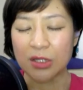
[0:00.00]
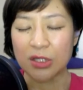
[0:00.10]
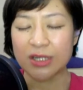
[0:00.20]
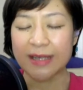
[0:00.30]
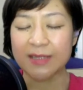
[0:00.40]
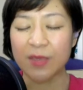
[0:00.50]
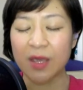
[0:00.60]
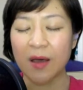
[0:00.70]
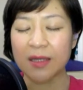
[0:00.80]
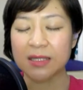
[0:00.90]
Just
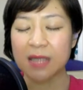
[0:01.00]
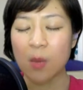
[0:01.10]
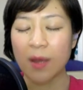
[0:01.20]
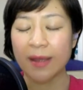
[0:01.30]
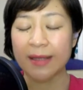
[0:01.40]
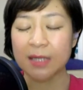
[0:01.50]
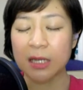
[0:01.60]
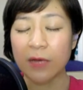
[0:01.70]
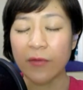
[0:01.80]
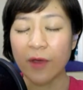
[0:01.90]
because someone is
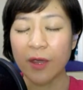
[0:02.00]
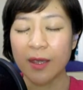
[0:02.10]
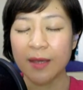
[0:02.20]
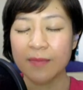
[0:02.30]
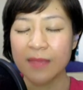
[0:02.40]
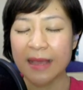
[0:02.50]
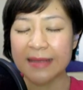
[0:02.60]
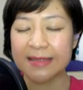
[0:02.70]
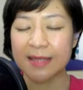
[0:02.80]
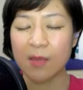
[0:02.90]
clairvoyant
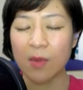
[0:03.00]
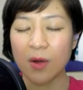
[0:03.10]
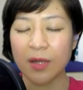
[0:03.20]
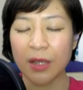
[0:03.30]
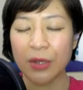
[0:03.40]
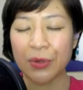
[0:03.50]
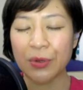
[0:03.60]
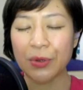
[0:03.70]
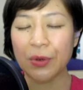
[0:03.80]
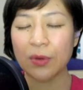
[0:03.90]
and see more than you
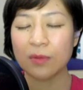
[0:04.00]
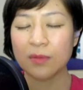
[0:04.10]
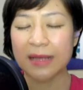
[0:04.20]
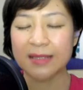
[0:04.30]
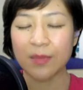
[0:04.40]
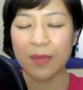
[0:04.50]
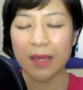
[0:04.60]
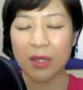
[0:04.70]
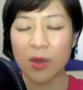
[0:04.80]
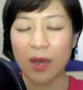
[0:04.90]
do doesn't
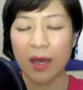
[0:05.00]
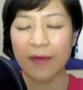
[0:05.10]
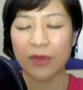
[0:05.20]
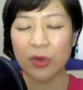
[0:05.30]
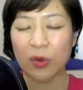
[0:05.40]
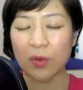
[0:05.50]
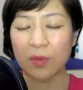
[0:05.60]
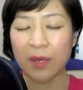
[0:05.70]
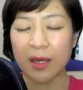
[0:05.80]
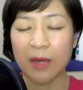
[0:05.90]
mean you have to
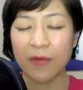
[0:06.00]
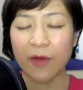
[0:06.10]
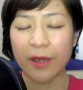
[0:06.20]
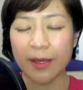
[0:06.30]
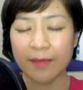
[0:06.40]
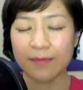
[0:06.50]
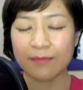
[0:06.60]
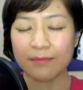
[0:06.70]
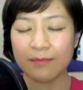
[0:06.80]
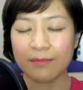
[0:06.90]
be clairvoyant.
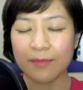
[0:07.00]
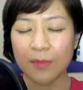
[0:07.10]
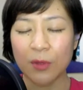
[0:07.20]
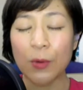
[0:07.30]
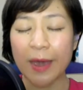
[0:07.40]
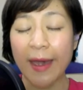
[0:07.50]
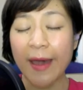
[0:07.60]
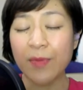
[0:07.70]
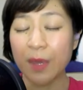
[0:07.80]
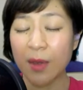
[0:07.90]
You
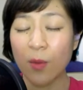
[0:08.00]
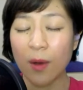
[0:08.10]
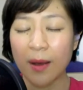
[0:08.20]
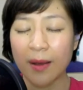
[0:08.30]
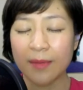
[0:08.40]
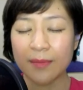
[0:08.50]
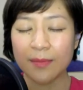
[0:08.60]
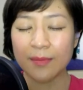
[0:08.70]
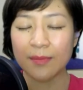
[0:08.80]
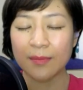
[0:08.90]
can be one
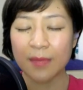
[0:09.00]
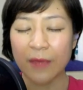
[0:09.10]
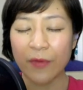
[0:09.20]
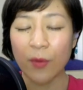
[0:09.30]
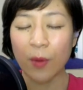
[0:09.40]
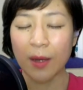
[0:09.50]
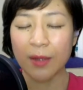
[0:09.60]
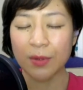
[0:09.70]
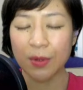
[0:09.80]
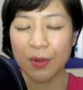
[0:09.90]
if you
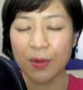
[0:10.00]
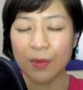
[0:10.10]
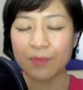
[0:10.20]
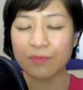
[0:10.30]
want to,